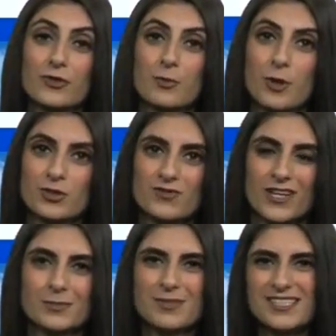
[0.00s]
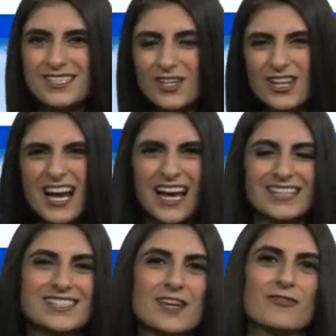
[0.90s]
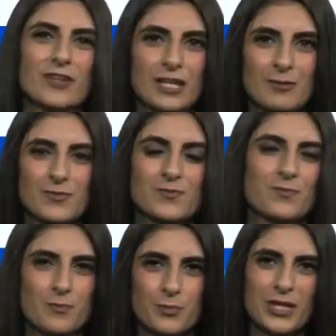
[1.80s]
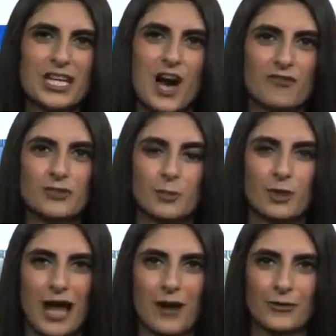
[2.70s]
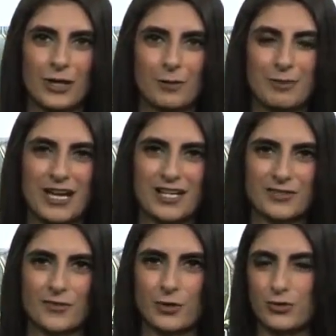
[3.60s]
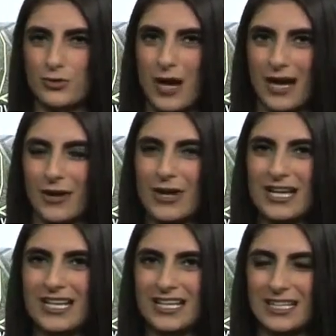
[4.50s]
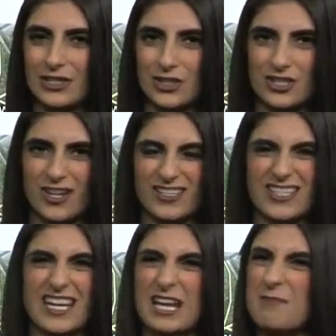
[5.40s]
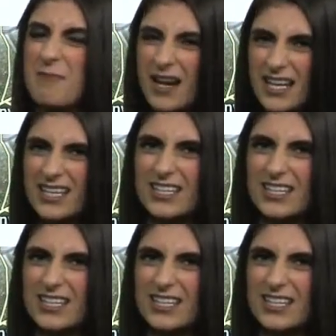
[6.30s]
for the most of us, but still I'd say feeling pretty comfortable out there because of those drier conditions, not seeing any muggy